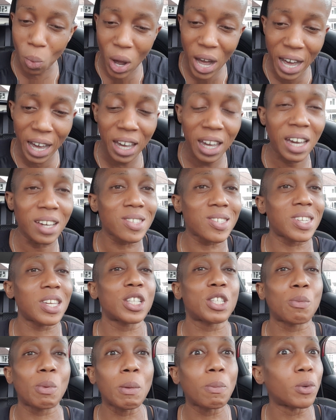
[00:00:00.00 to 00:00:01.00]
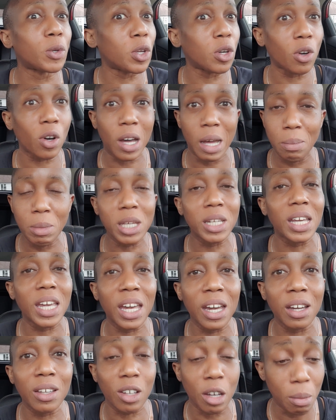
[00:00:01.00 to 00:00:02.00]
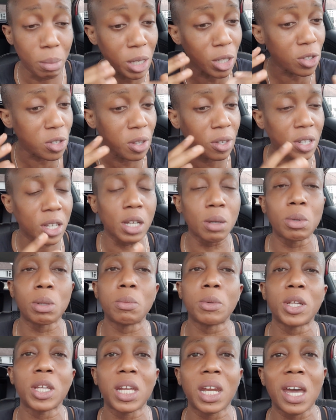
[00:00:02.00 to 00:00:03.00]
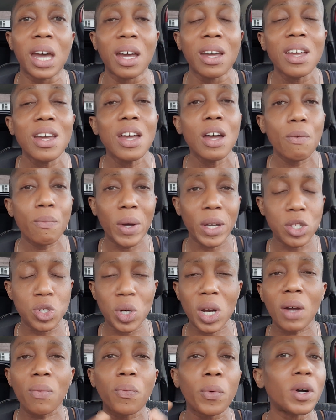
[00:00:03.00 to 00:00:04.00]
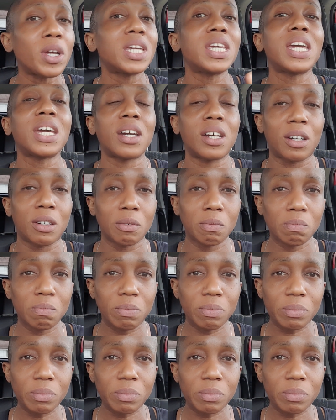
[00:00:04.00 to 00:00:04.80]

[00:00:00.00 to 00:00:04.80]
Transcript: why I say to people, you know, come in here, come into the Deliberate Millionaire Fast Track for a year.